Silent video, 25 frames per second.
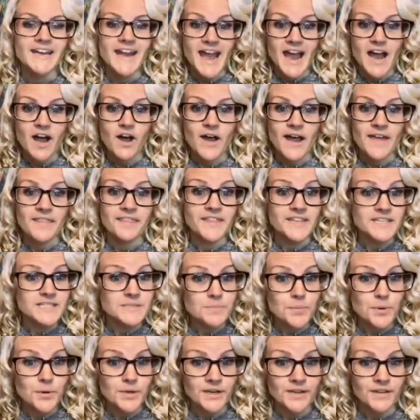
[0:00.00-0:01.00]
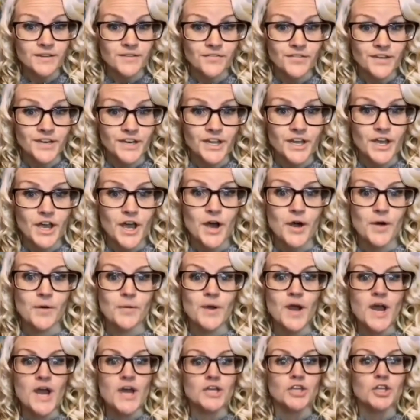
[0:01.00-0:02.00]
at this point in the video,
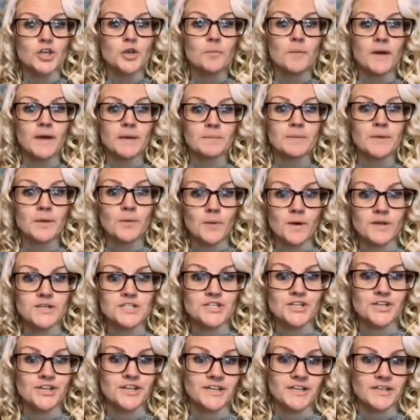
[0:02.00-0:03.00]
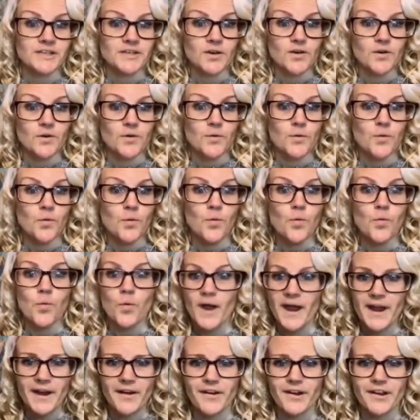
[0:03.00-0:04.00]
you might be wondering where in your